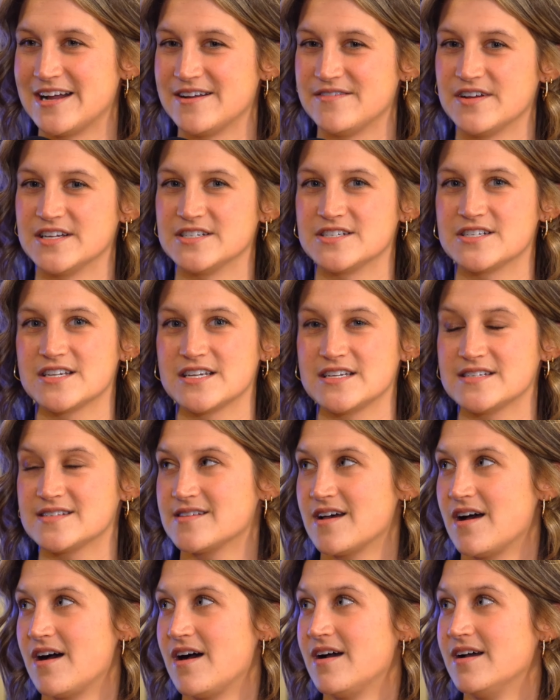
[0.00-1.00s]
I eventually
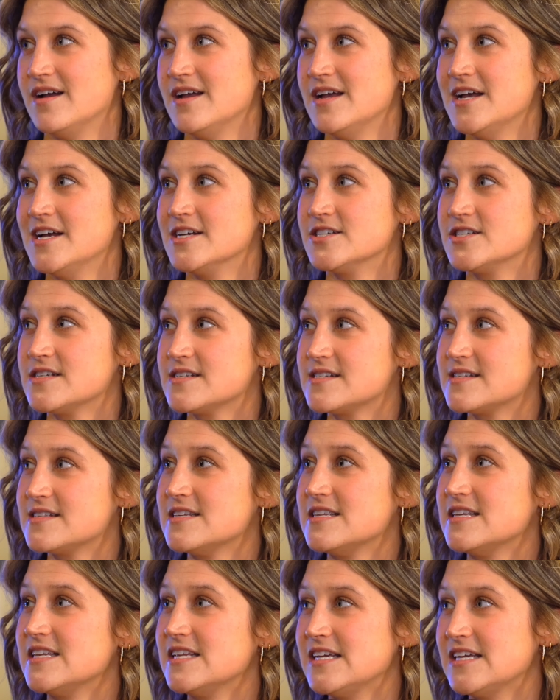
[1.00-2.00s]
saw just the
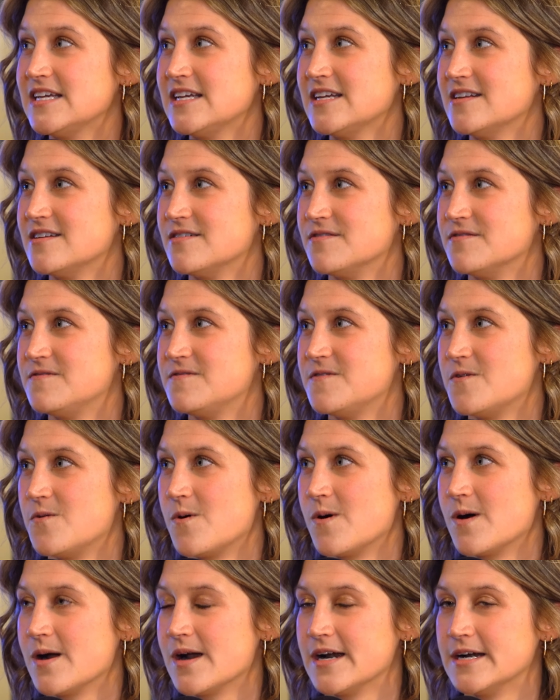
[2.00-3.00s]
need
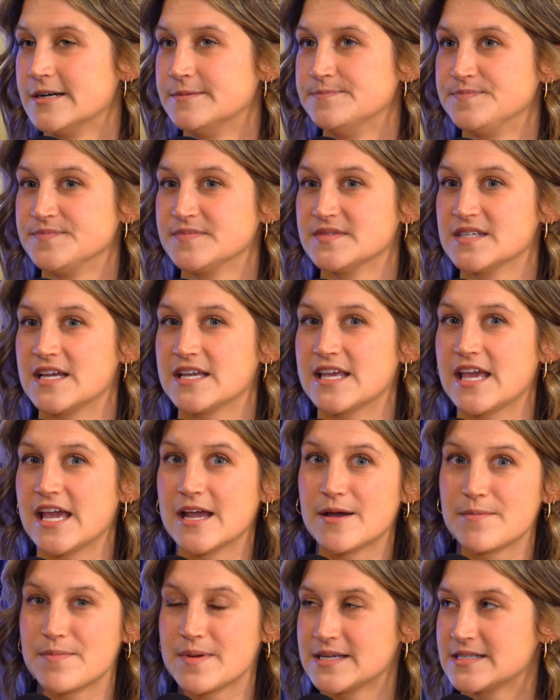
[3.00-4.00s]
for yeah.
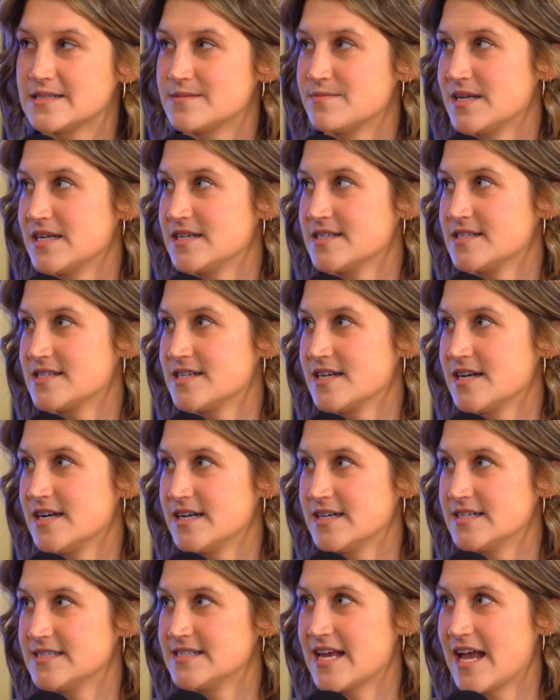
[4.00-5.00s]
campus
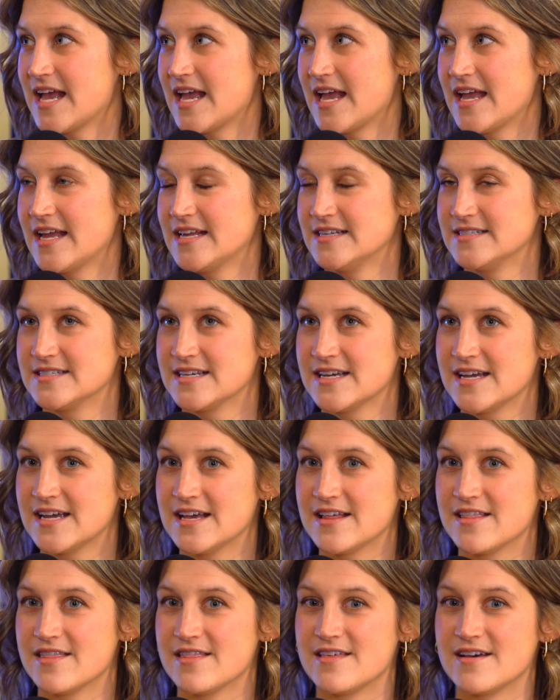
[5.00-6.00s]
ministers and
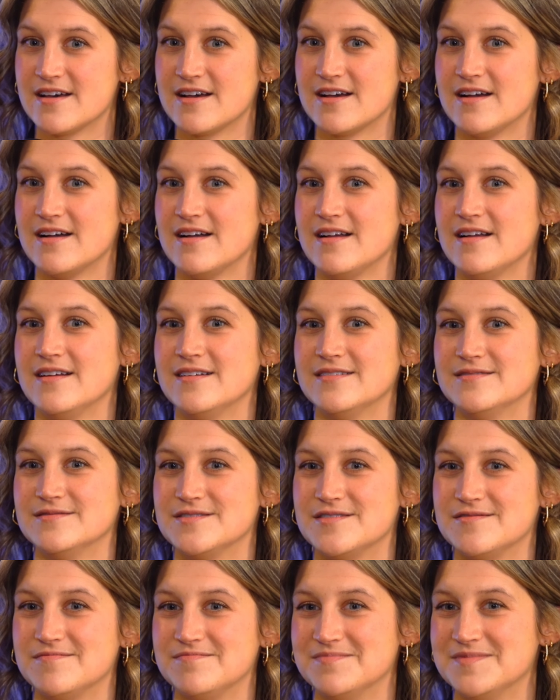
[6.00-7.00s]
the,
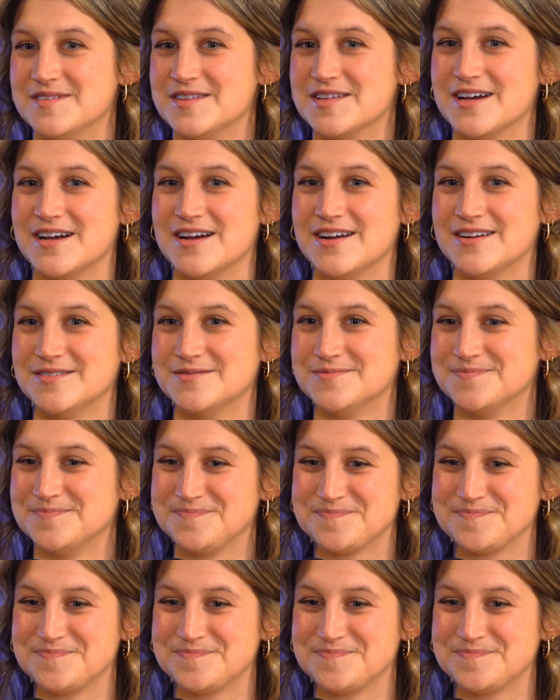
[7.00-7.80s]
the,